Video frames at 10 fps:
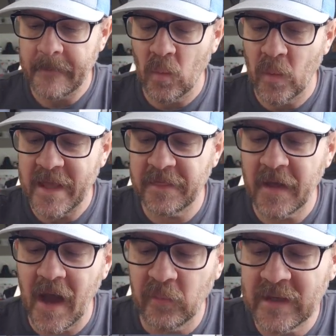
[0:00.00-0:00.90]
We
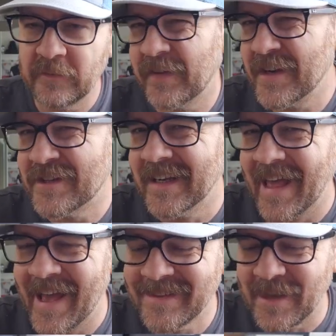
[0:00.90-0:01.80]
thought we had finished it
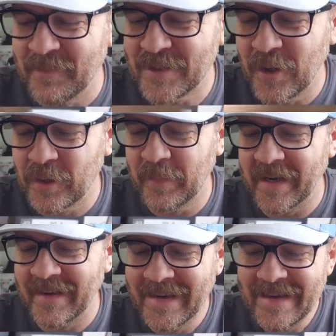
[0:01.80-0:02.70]
last episode,
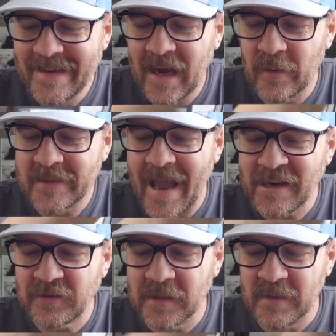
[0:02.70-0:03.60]
but I was
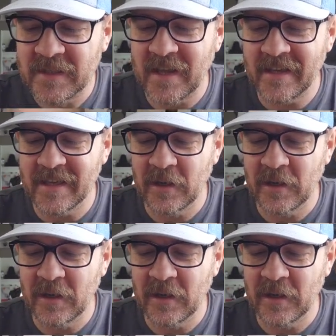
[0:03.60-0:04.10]
actually mistaken.